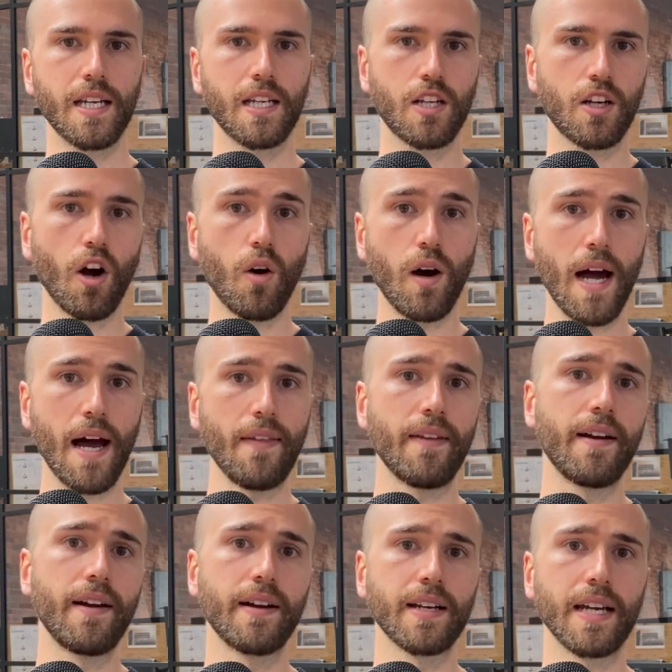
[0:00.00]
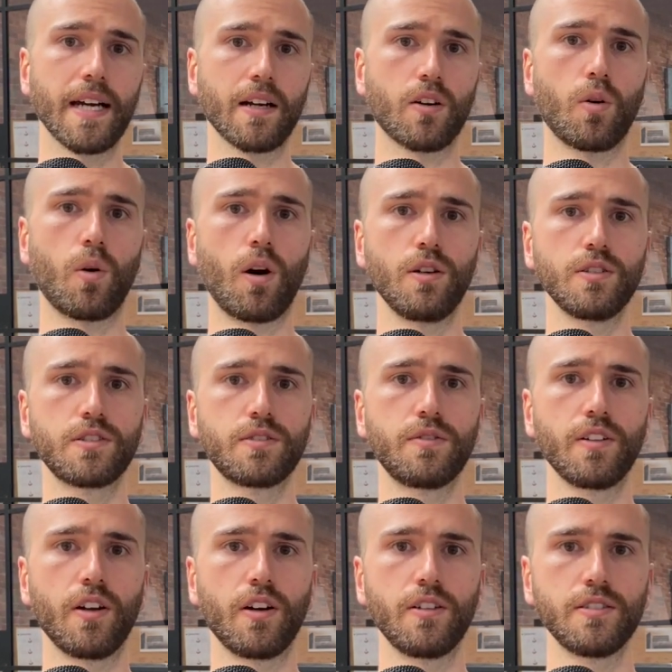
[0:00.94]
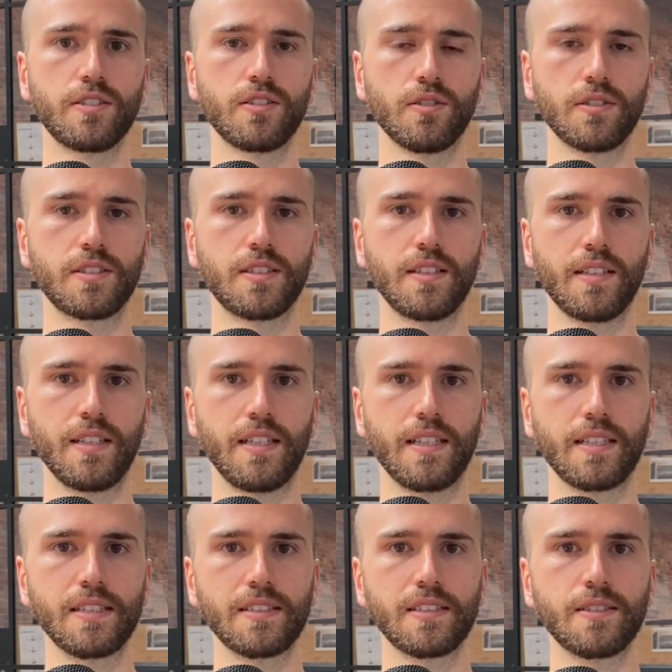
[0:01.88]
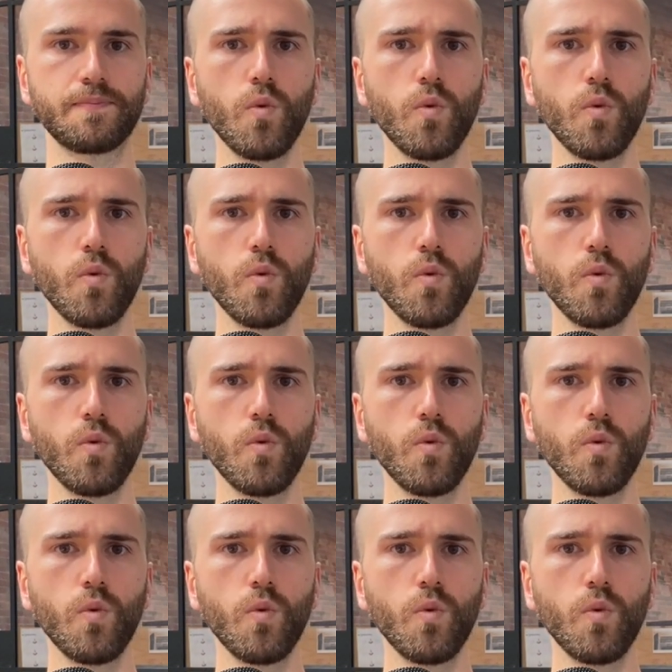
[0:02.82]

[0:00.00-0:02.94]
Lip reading: go out there and get quotes for those sorts of things.